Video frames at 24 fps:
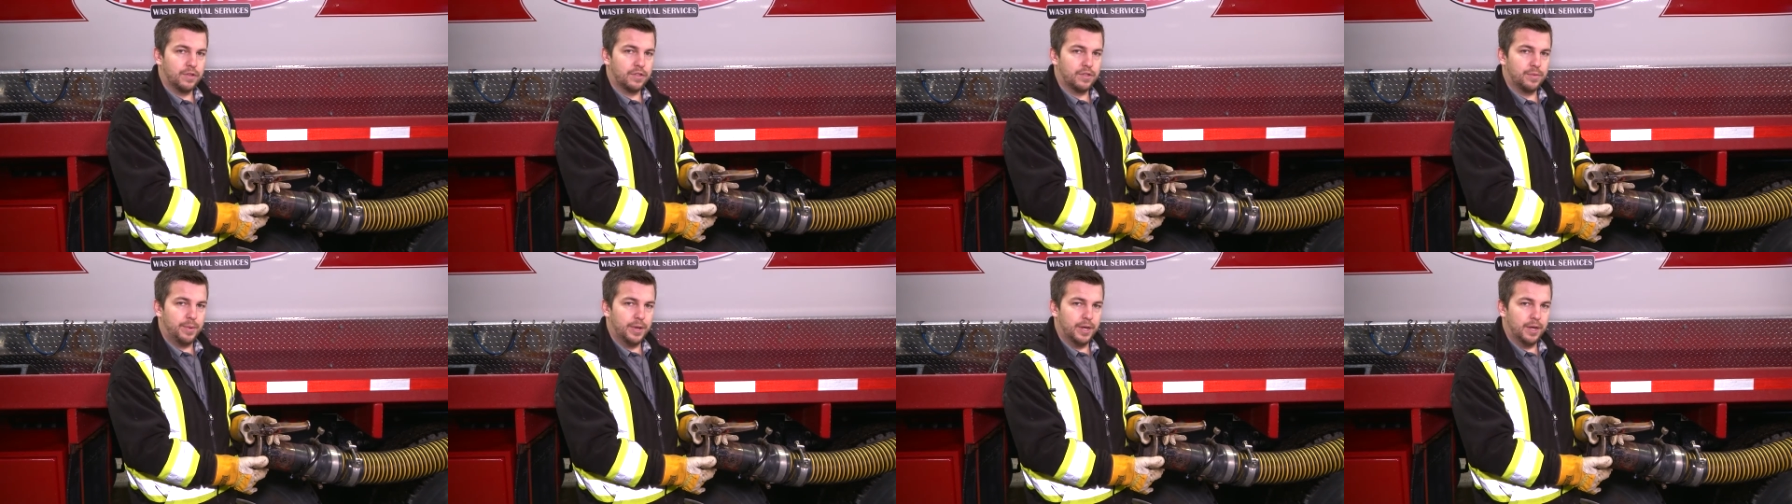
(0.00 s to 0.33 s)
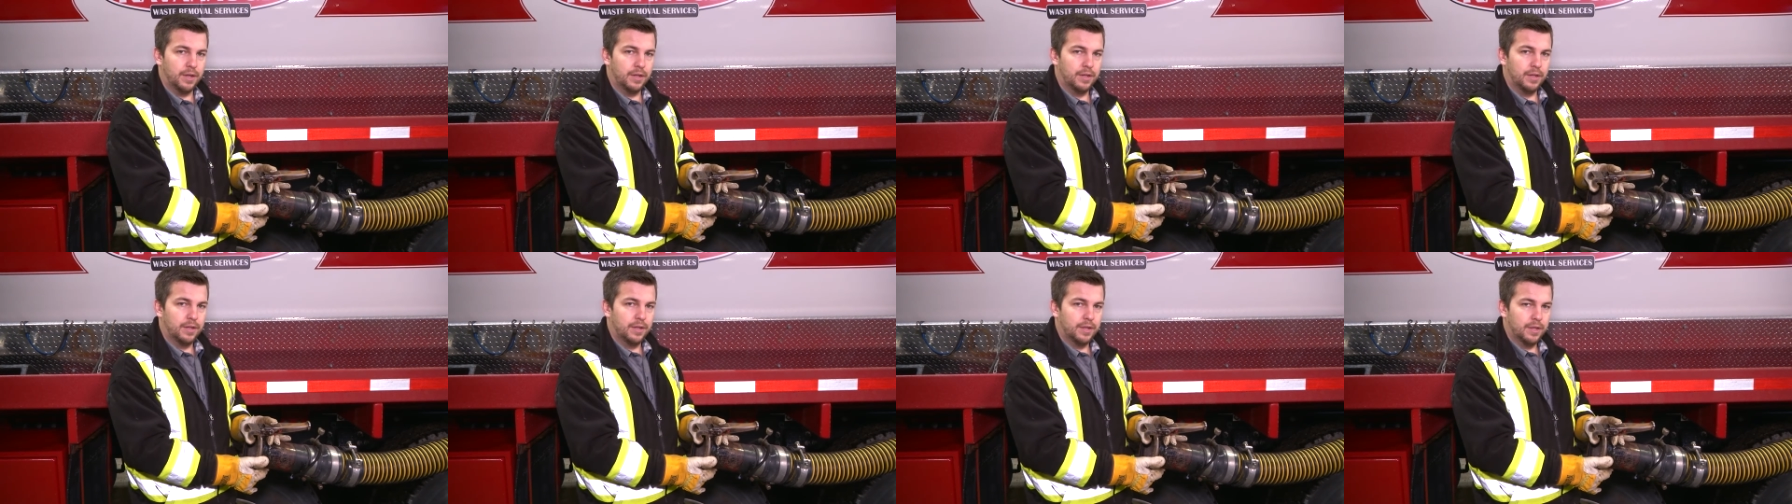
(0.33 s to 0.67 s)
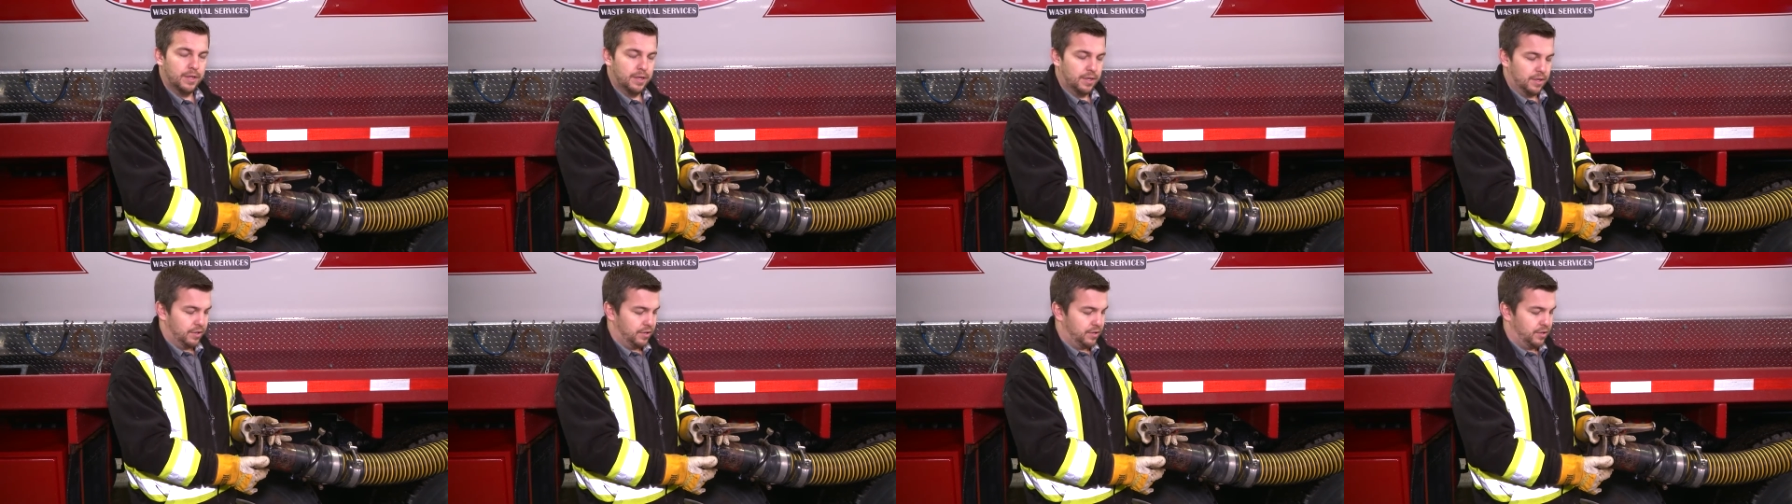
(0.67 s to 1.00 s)
spill
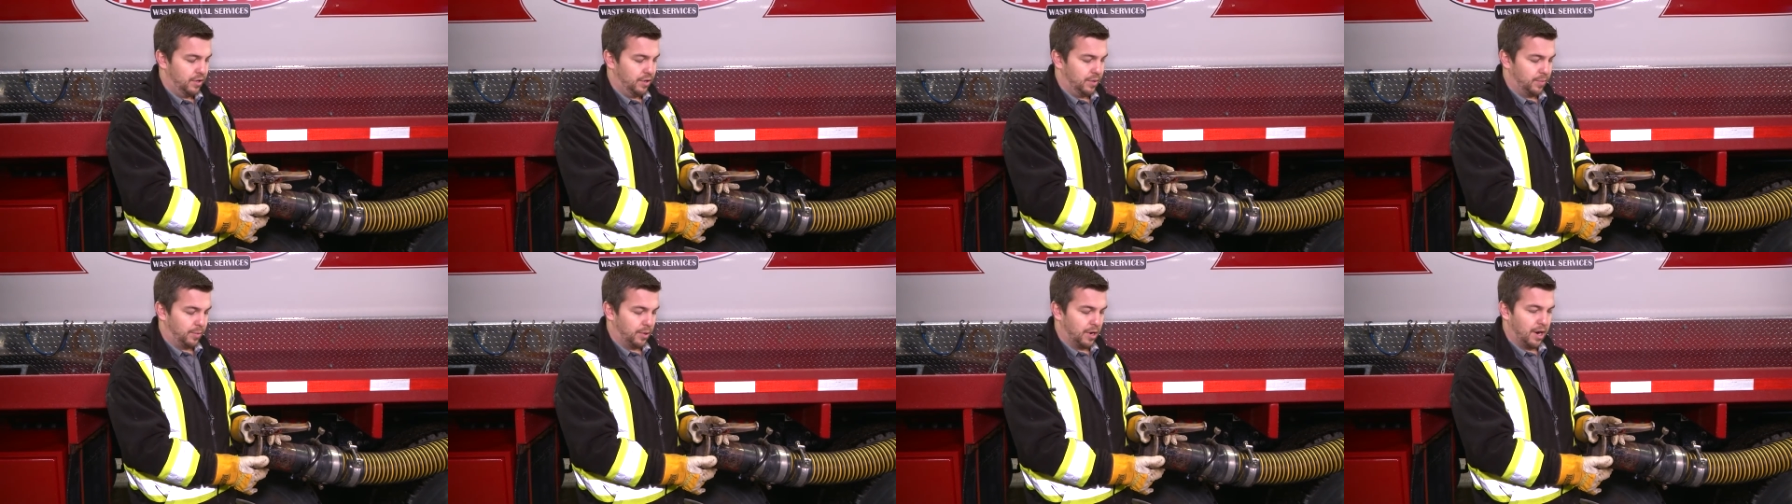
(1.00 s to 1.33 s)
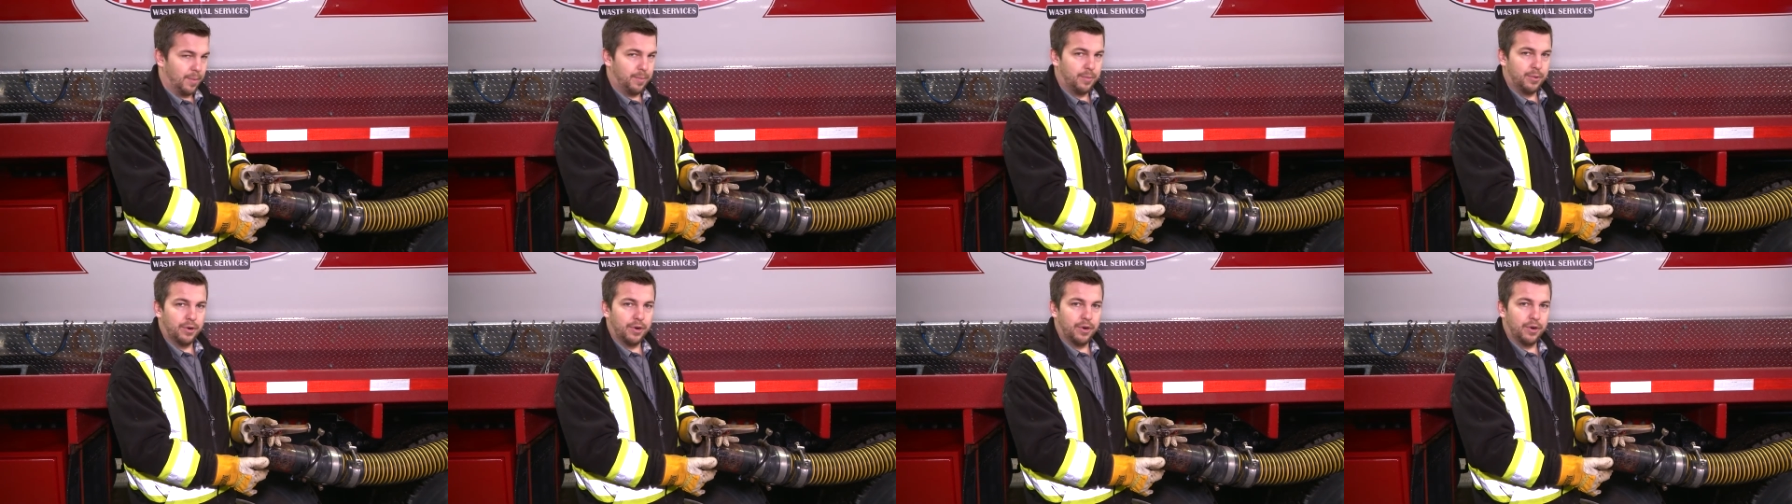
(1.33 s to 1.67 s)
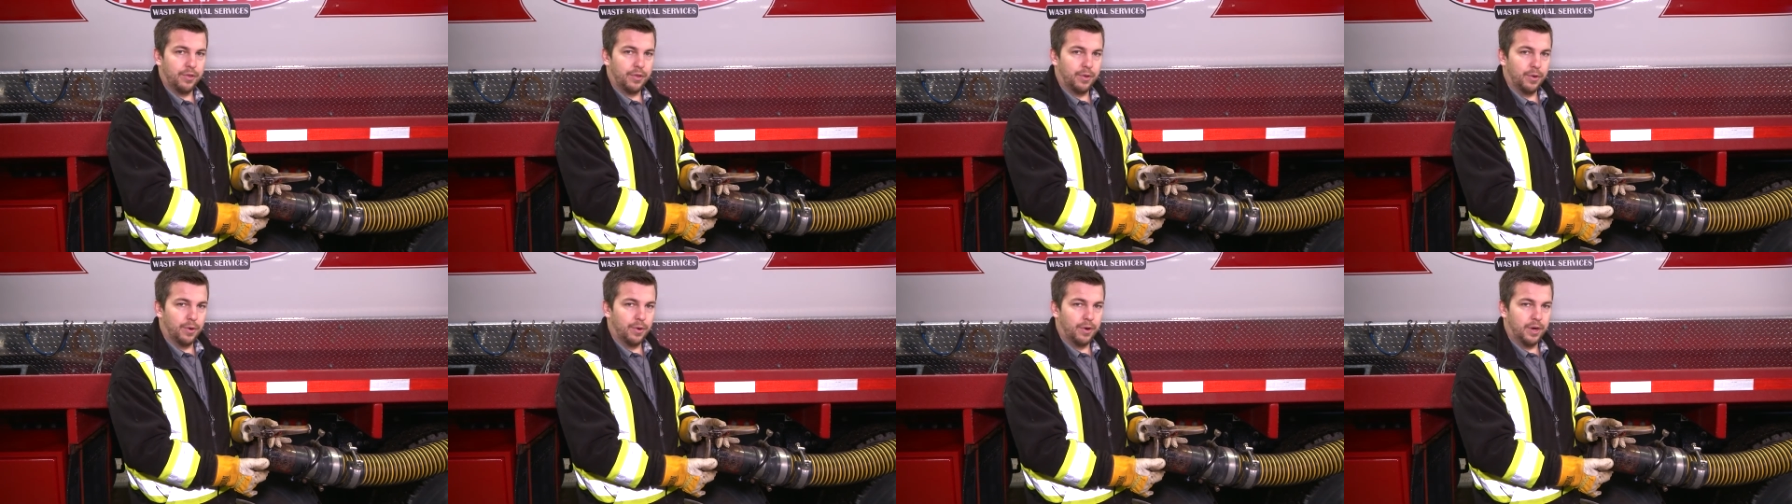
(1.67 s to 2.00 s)
to the proper
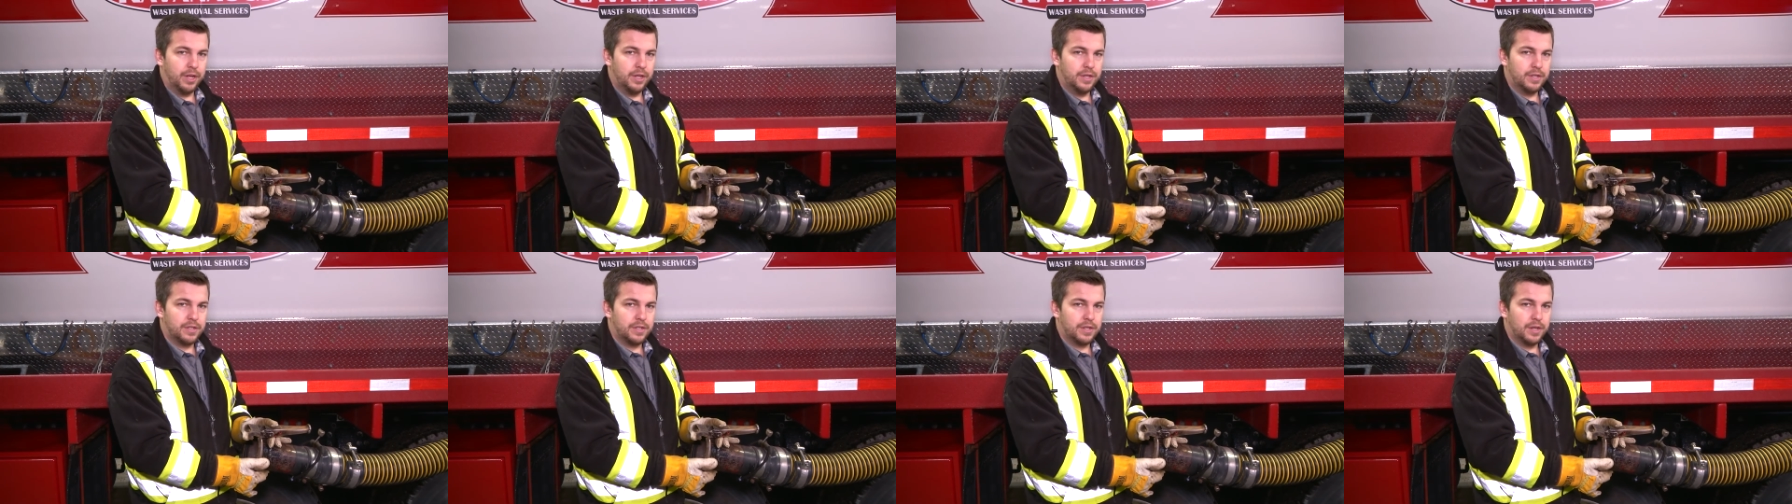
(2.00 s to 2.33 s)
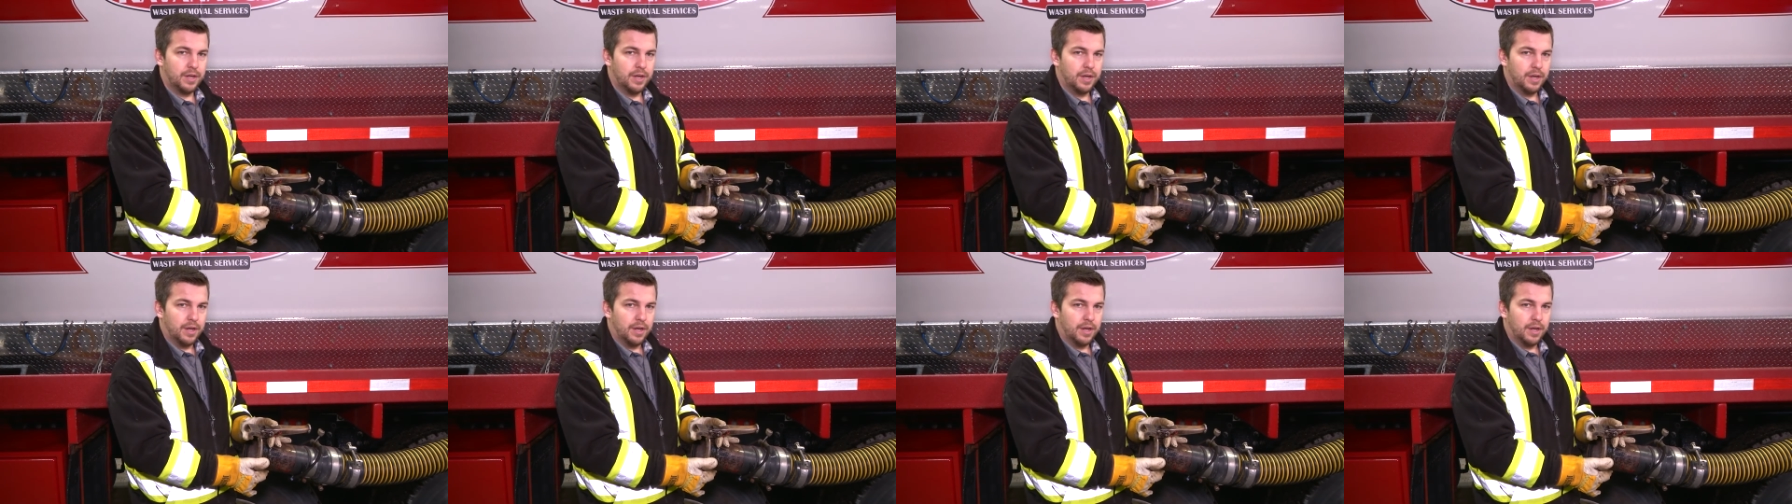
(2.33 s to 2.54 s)
authorities